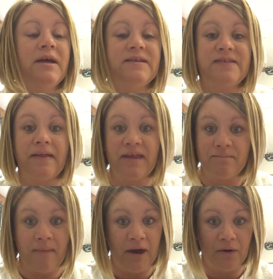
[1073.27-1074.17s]

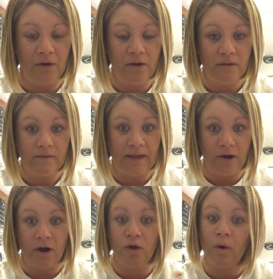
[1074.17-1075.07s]
selling metal, like
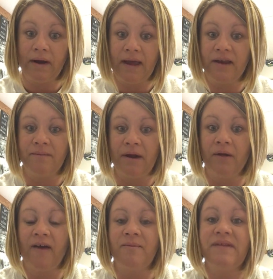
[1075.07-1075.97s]
our corrugated metal.
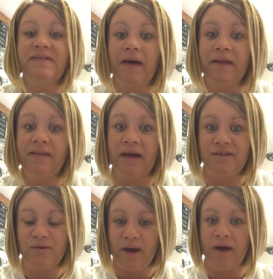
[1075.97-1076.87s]
I've been selling that
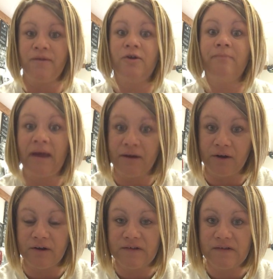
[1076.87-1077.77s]
to other
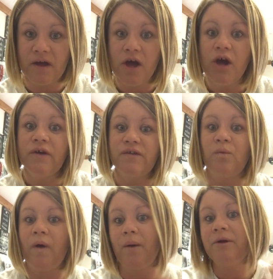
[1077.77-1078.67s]
makers. So
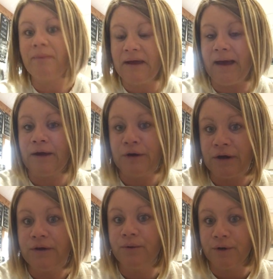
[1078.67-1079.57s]
what would be a
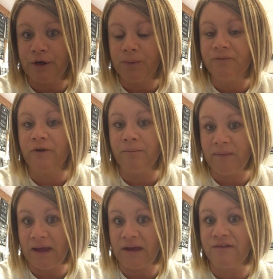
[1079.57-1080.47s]
good group for
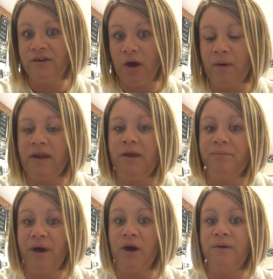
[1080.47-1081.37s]
me to go in and
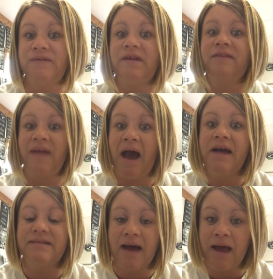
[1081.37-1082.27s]
post? That
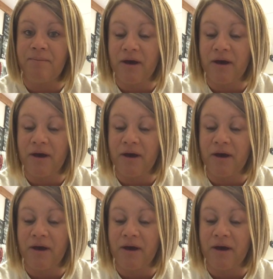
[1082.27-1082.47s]
type